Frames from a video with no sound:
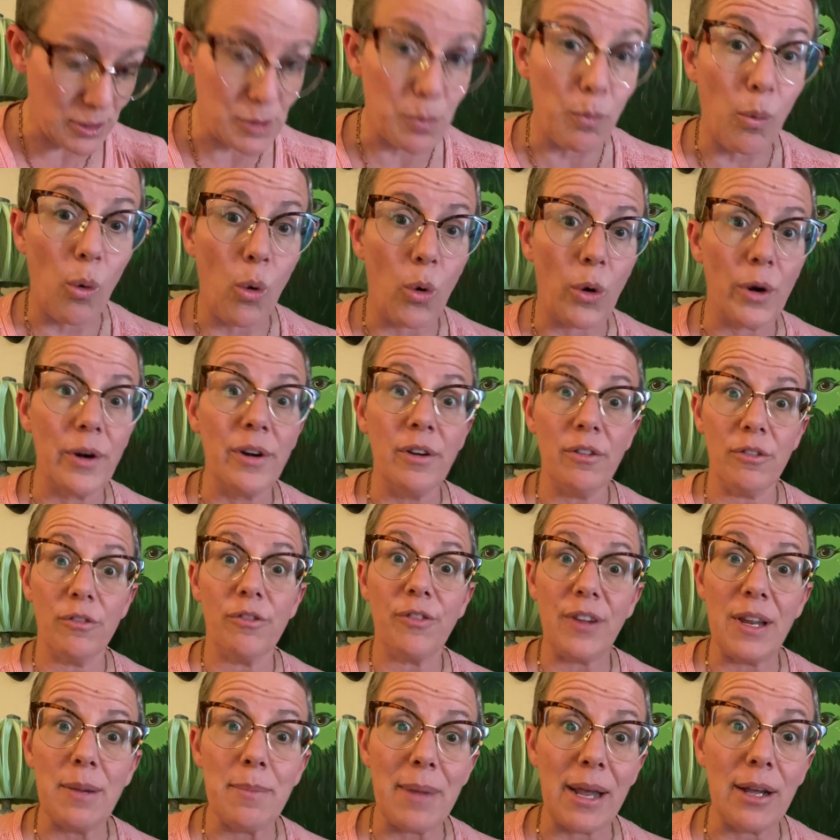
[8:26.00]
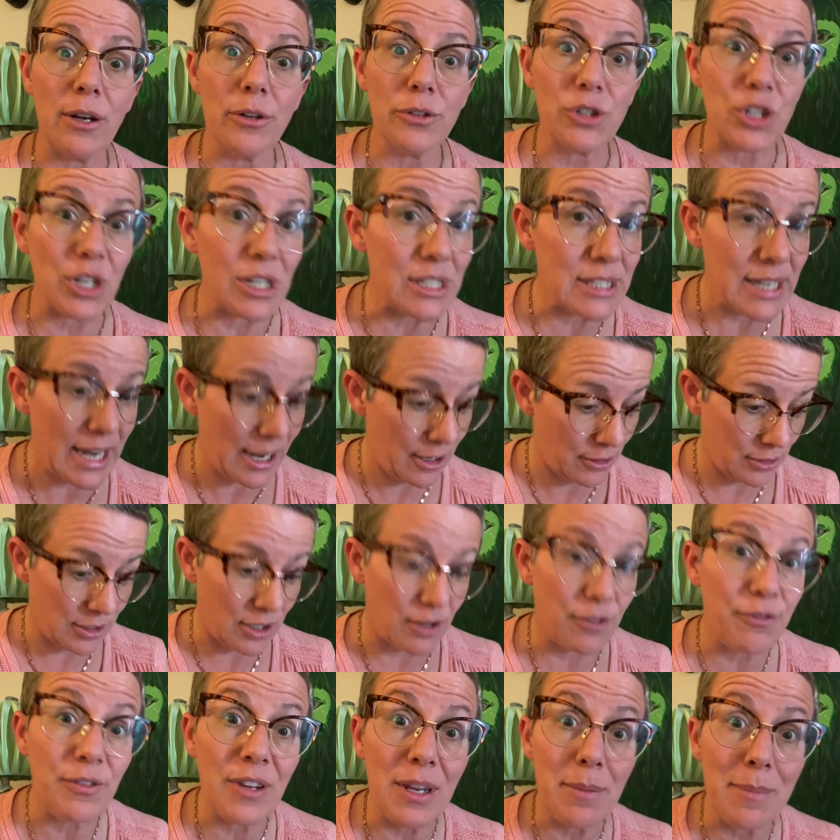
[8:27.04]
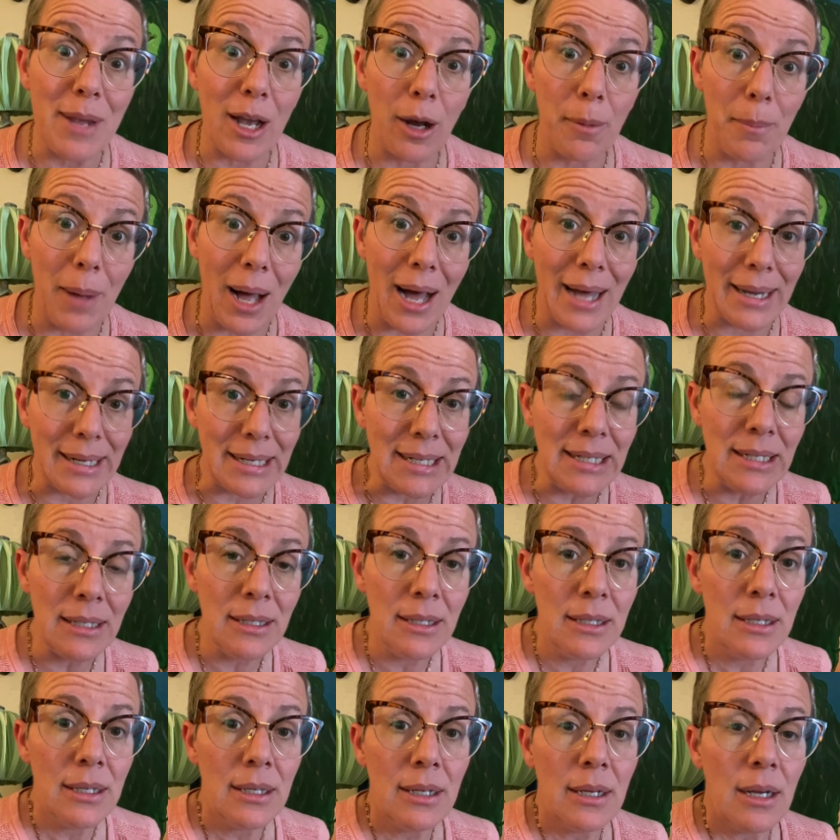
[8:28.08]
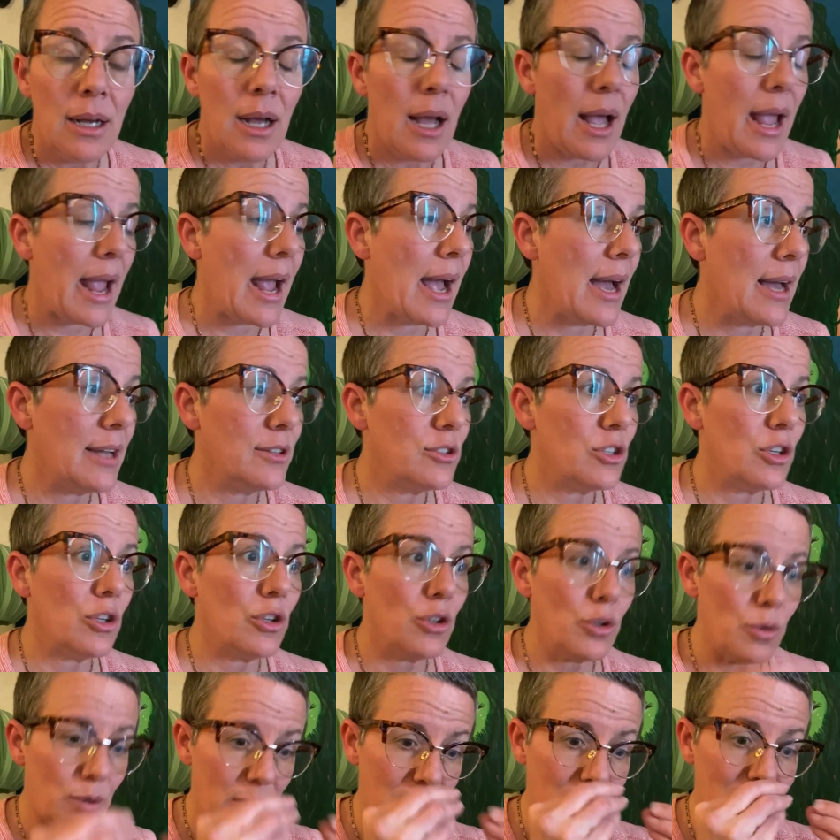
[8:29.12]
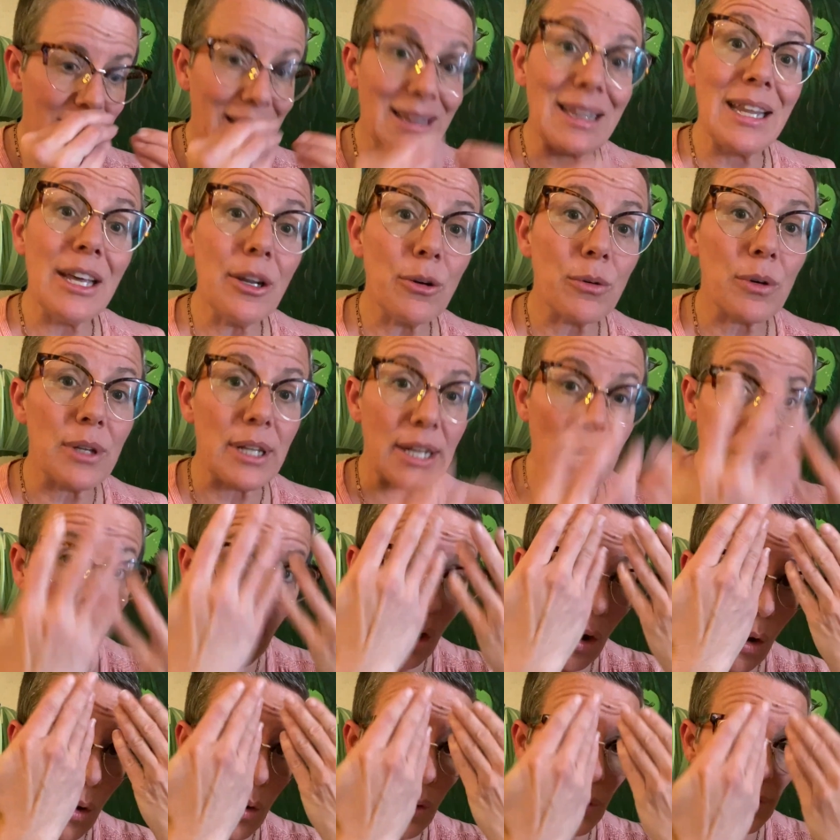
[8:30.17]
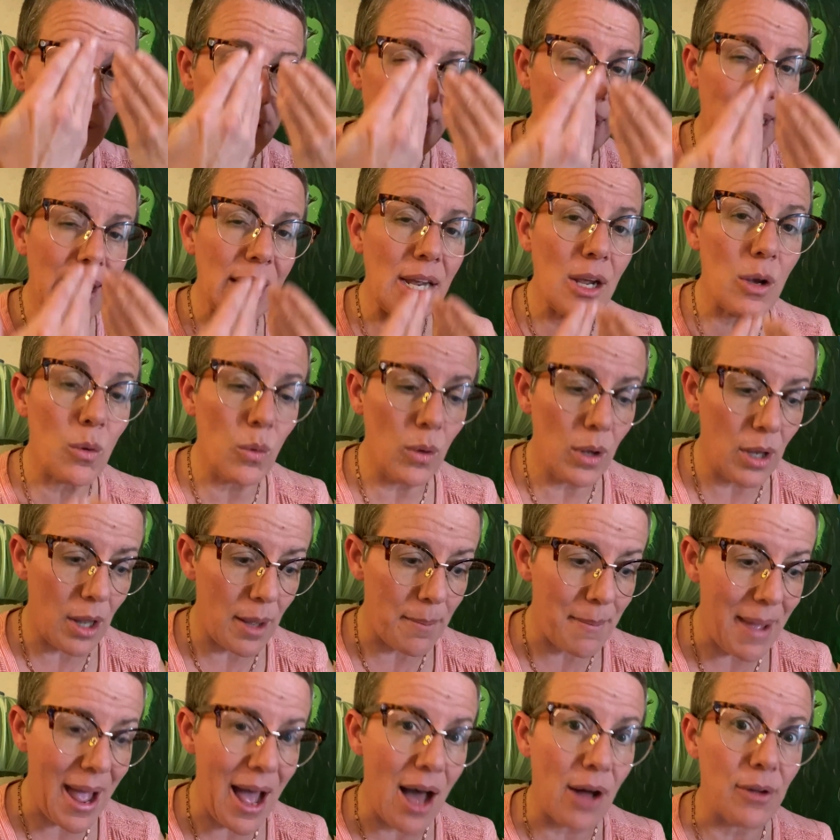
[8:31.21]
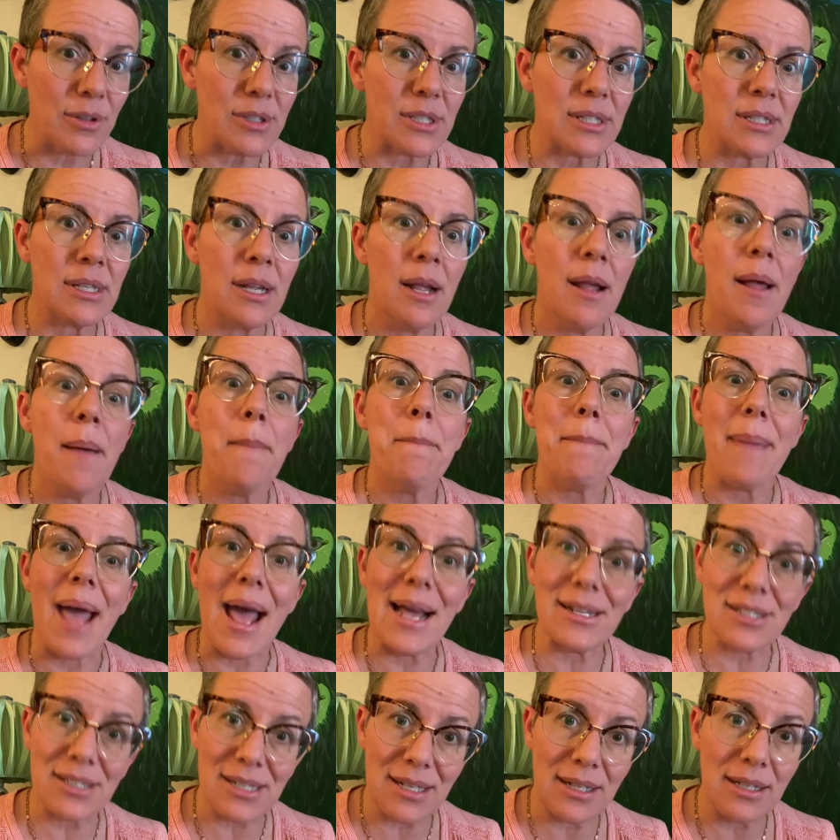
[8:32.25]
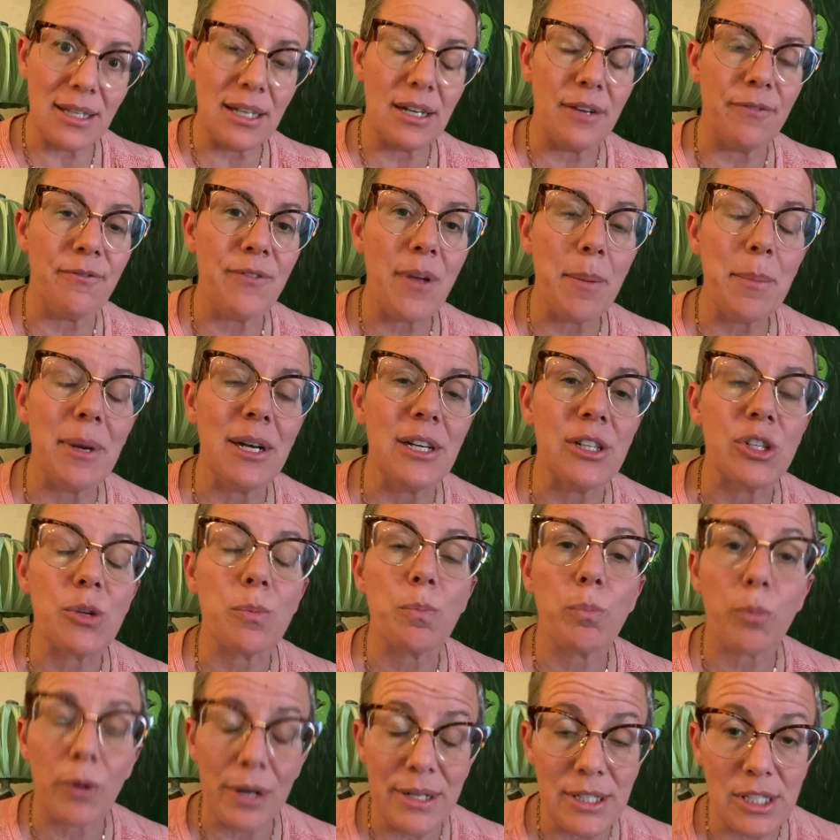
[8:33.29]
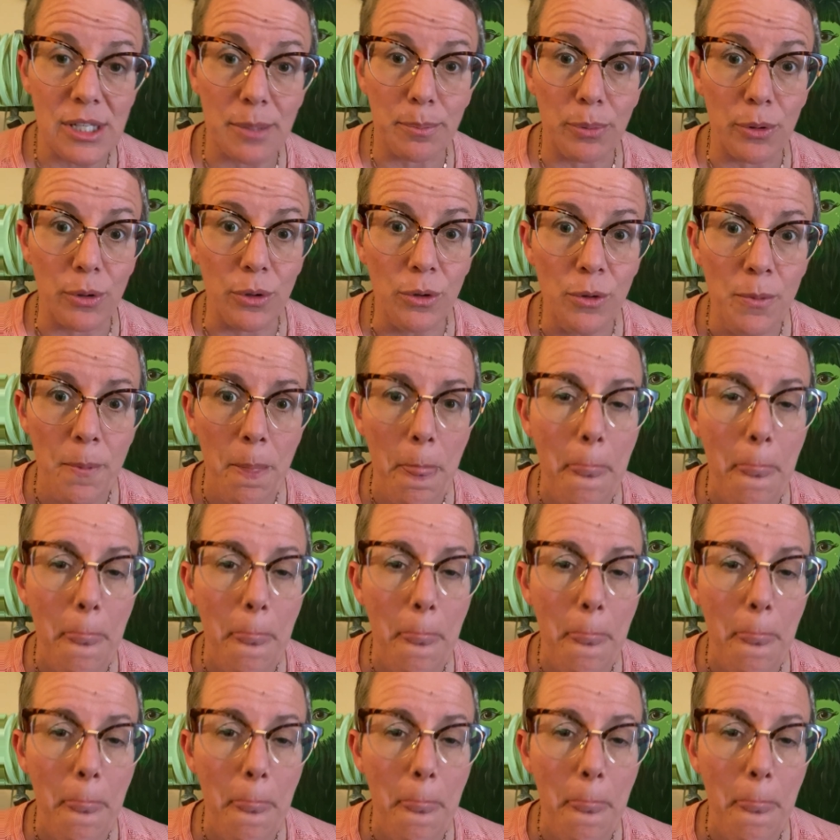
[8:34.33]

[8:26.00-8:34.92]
born female genitalia, female body, and you can literally hold equal amounts, masculine and feminine principle,